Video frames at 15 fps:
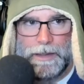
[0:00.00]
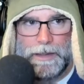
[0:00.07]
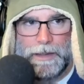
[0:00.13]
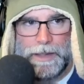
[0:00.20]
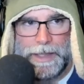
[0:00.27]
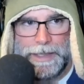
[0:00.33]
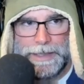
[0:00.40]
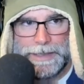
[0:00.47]

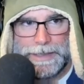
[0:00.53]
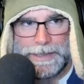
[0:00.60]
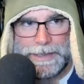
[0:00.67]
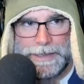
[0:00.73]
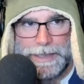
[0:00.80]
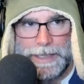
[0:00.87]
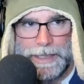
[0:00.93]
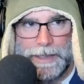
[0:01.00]

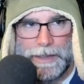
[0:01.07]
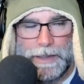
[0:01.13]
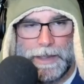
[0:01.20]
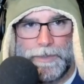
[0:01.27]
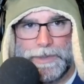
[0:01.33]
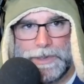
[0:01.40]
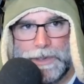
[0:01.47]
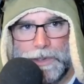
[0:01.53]
any. I
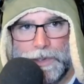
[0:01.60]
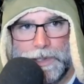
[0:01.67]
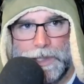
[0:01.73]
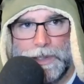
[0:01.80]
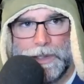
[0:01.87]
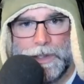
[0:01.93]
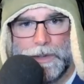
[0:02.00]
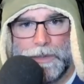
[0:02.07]
wasn't looking
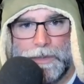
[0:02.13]
though.